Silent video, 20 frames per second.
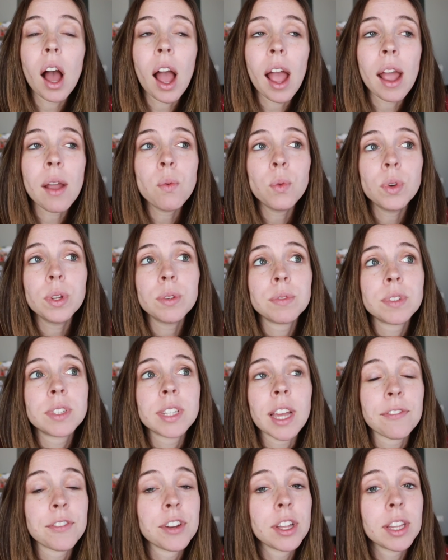I would
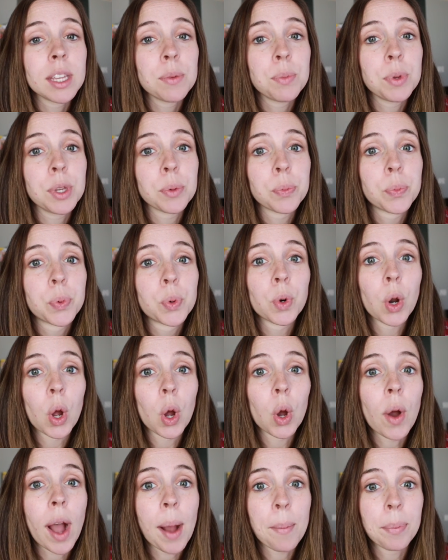definitely be a
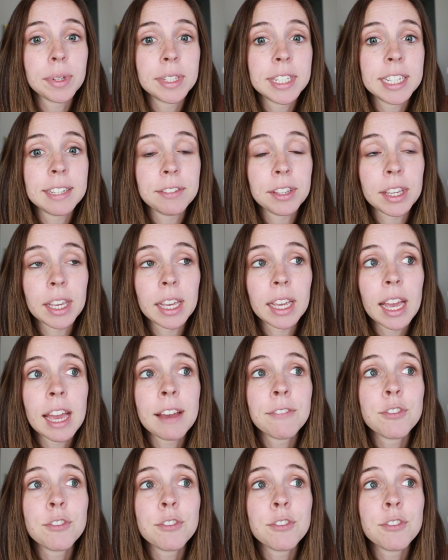pro Apple TV.